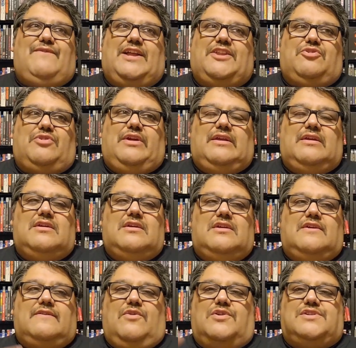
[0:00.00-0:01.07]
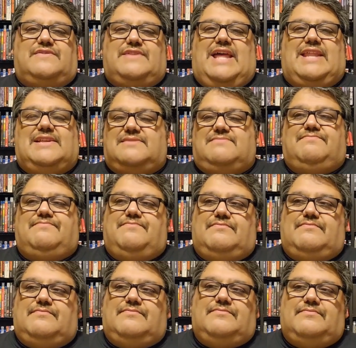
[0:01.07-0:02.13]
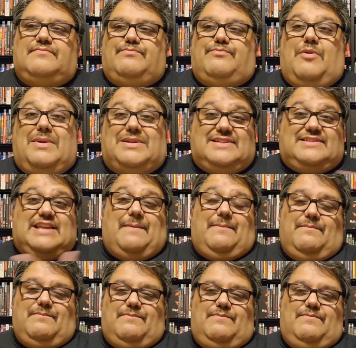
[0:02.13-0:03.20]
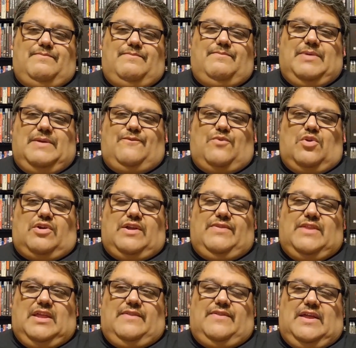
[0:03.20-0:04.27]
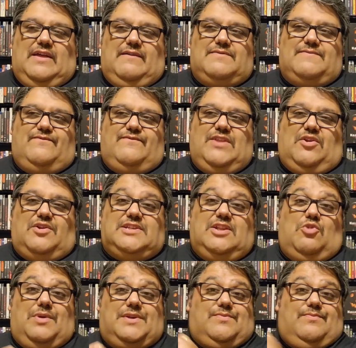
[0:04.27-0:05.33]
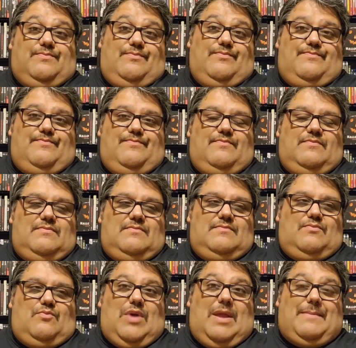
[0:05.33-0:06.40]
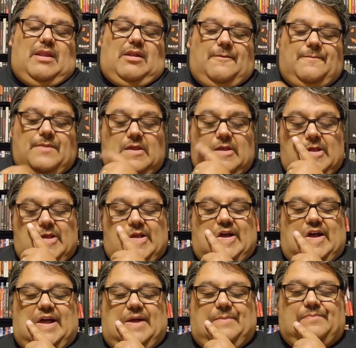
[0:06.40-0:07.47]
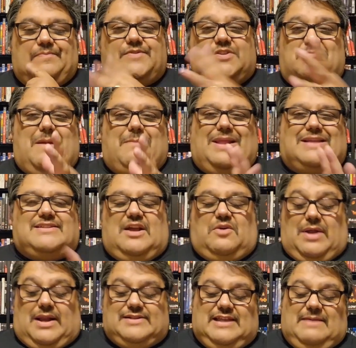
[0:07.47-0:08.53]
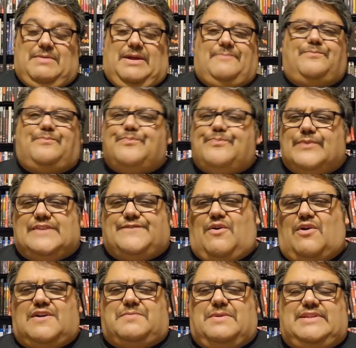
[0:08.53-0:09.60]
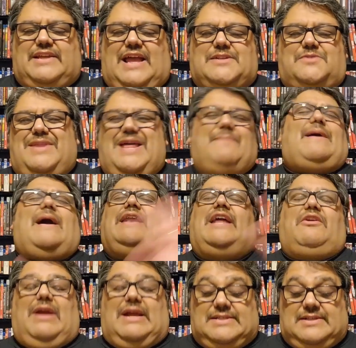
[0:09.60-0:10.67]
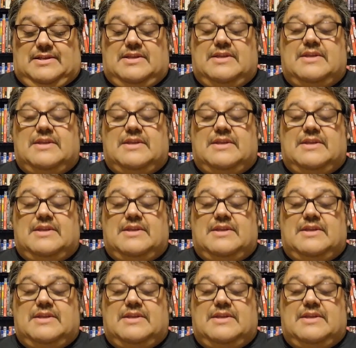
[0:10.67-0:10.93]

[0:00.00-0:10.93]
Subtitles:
Factory version of that is pretty much the same, but for the Vinegar Syndrome was way better. So maybe that's not quite the same, but as far as missing action, but I digress.